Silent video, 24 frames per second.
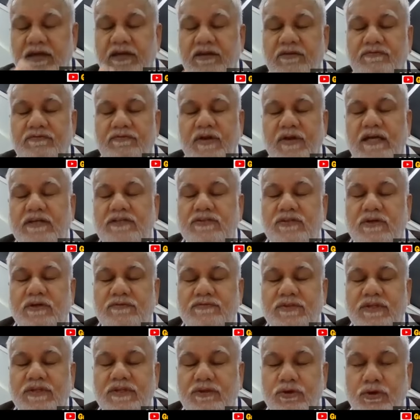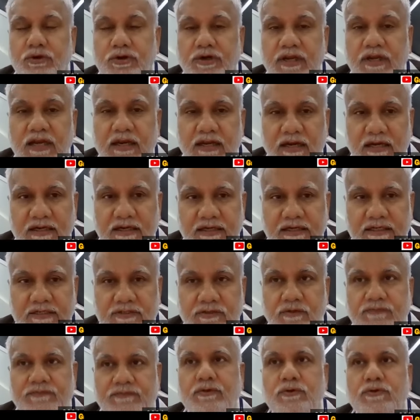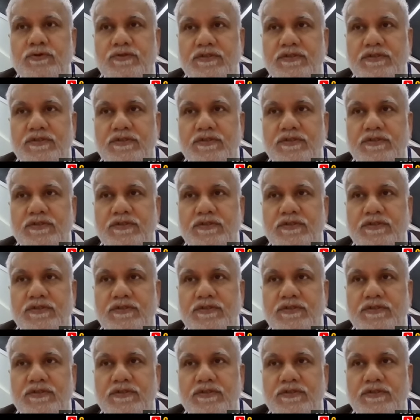be a reflux of the duodenal contents. Of